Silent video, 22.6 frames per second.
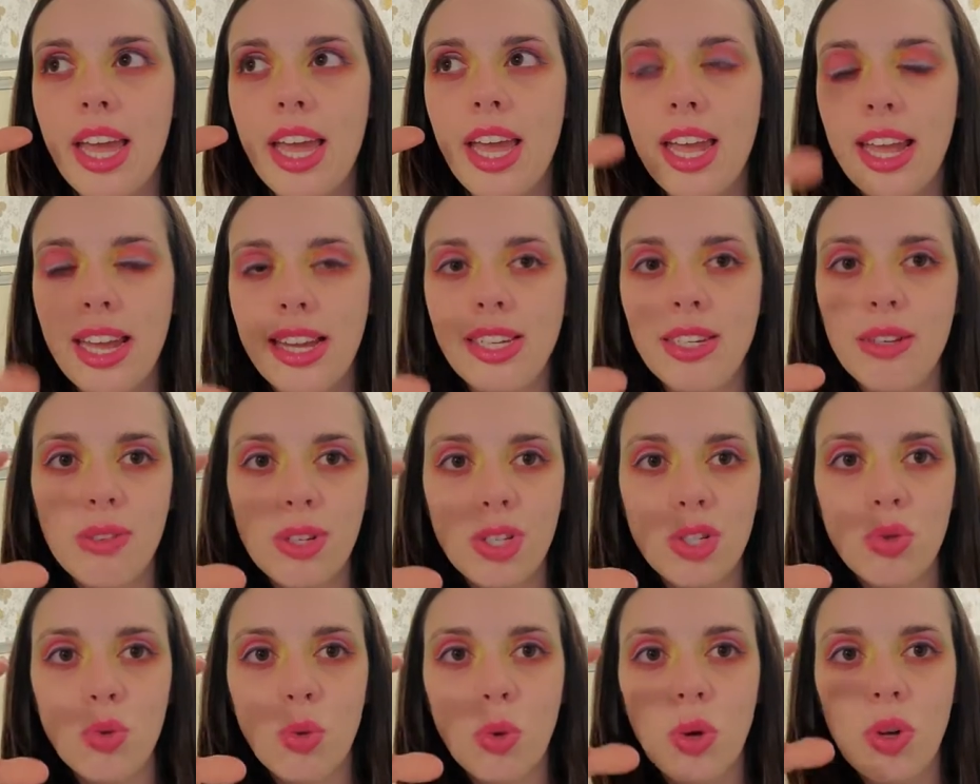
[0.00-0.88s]

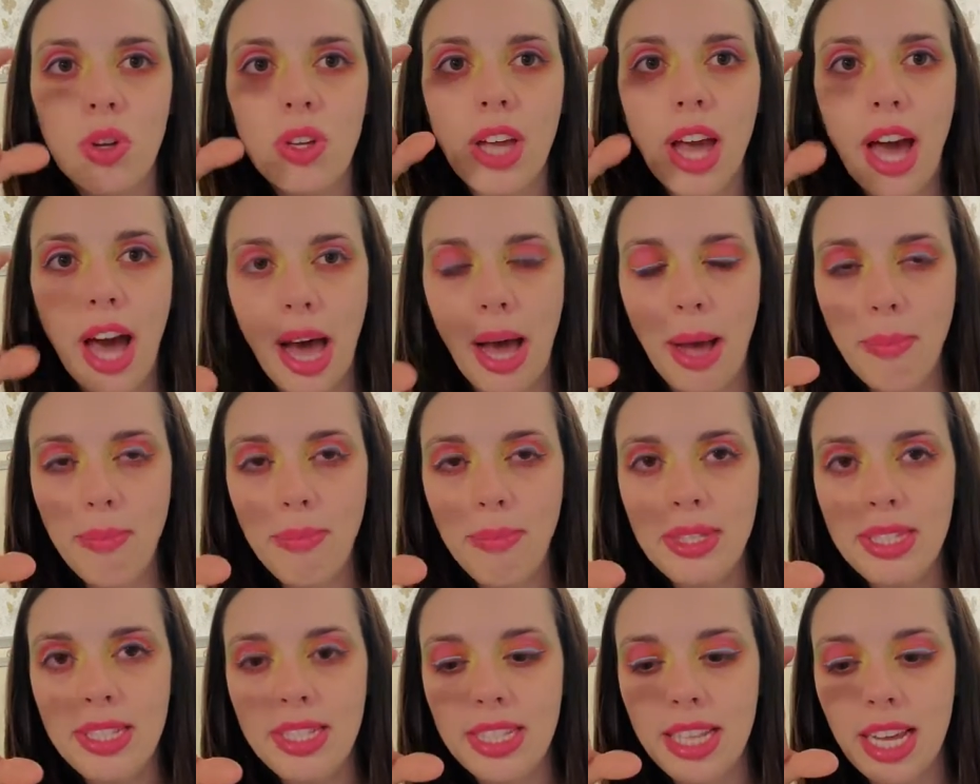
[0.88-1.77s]
individual
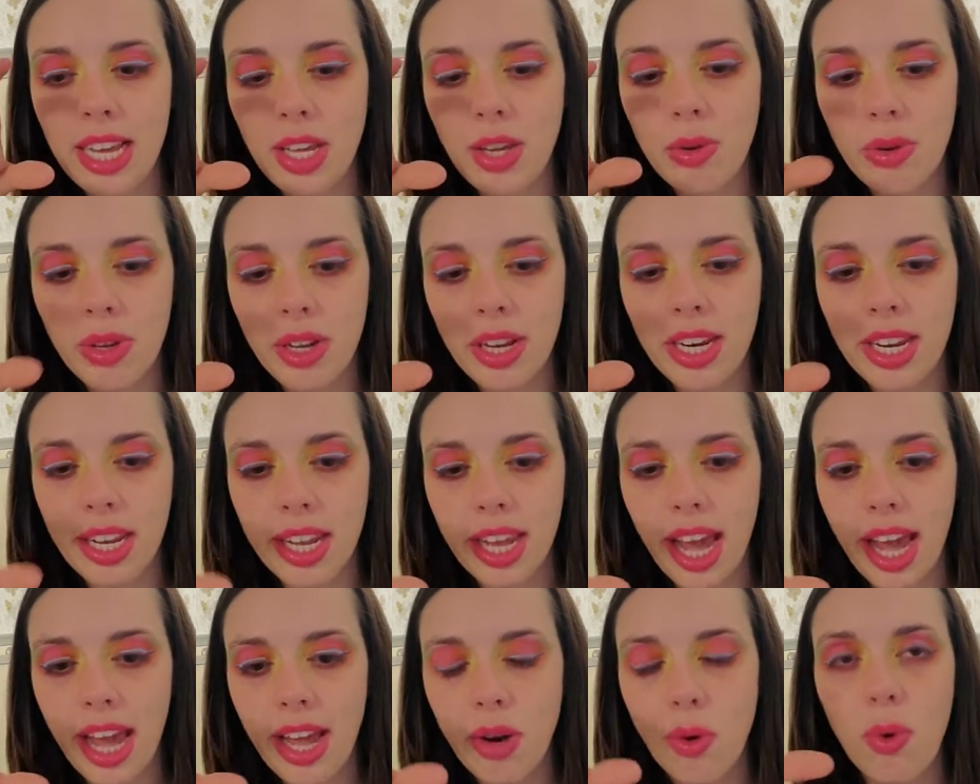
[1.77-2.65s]
cups that you could
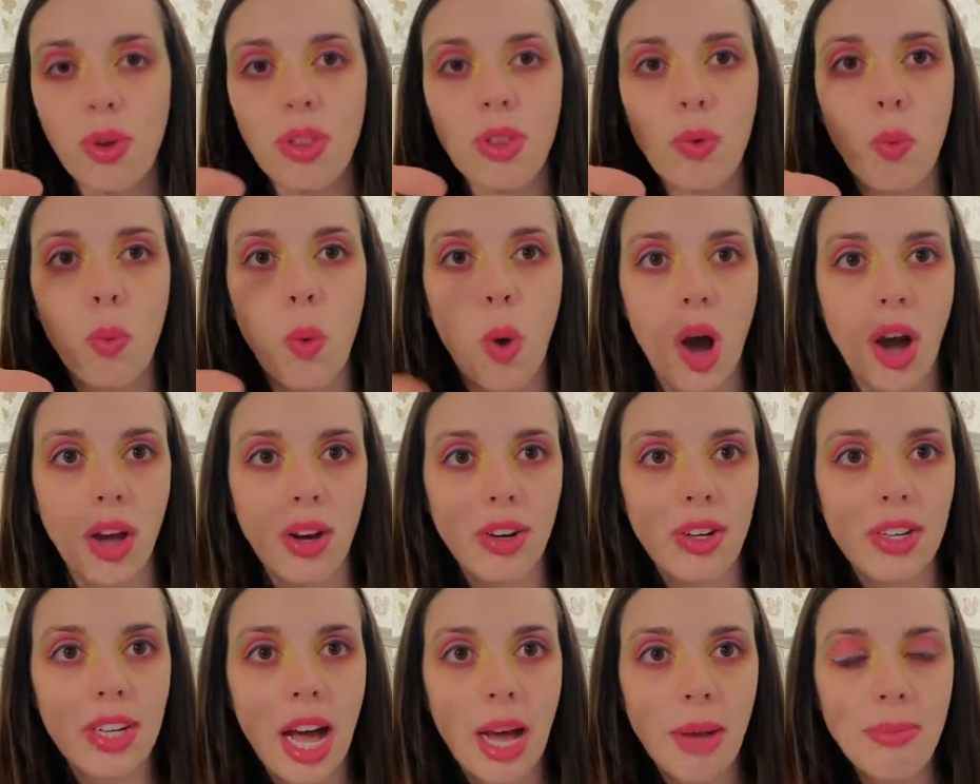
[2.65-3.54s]
get or the water
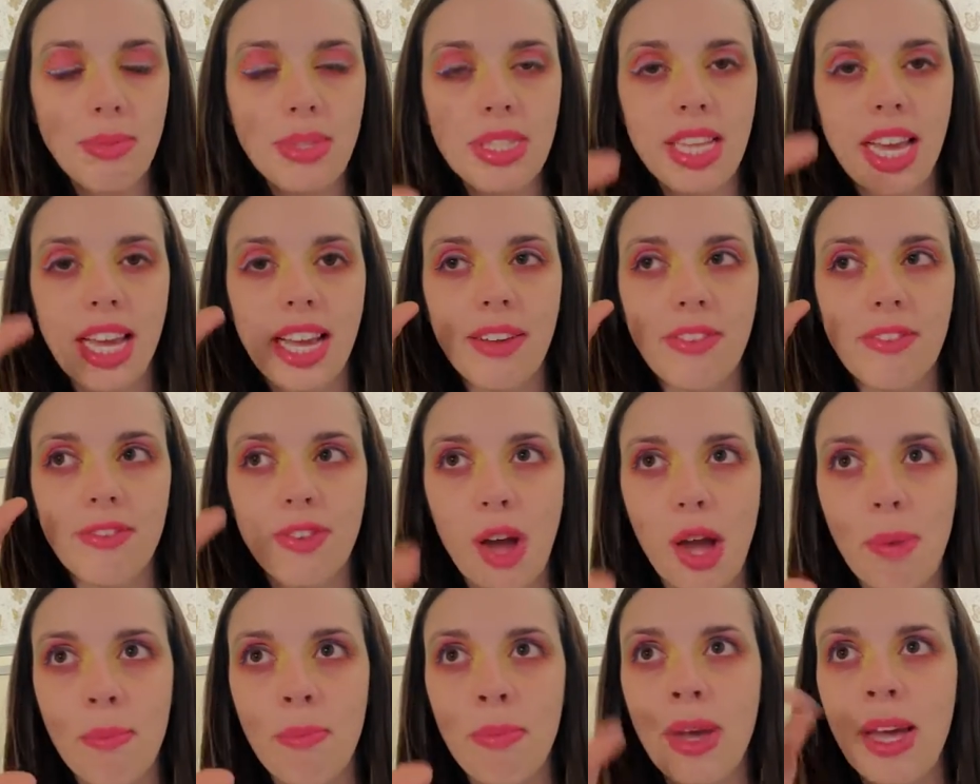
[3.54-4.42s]
cups like
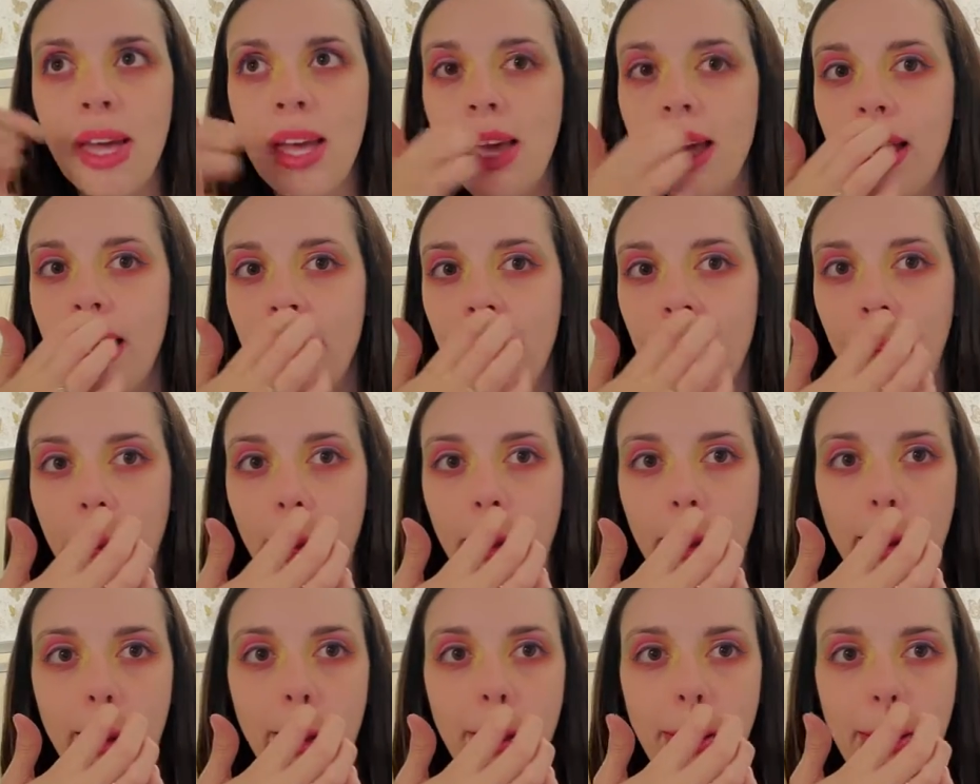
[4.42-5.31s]
from
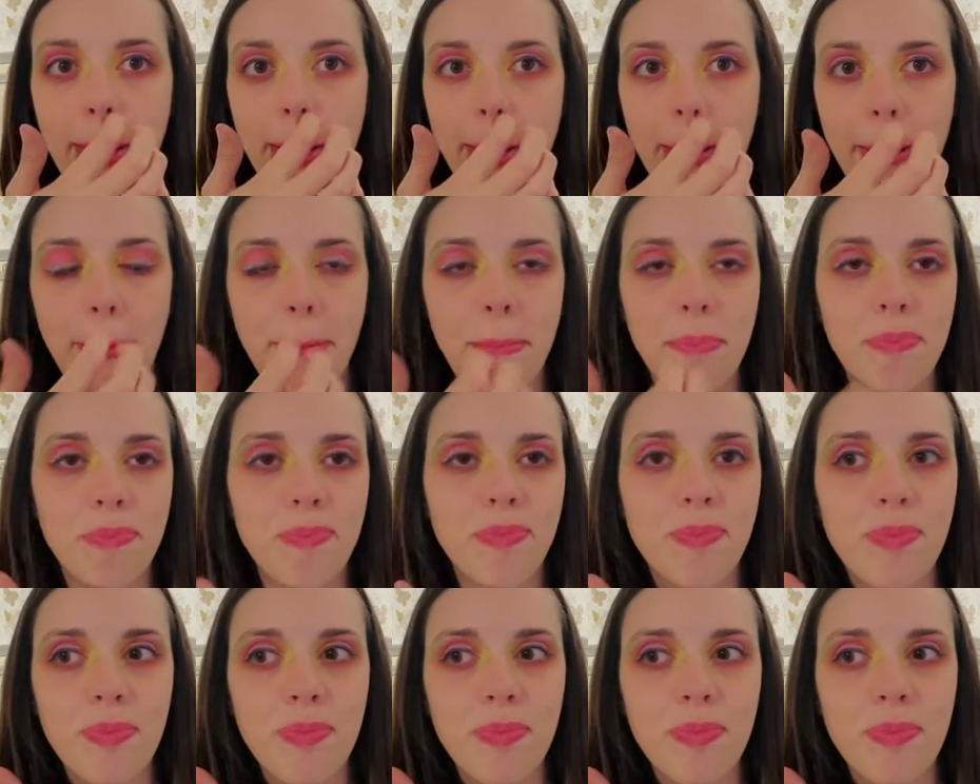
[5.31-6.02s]
um,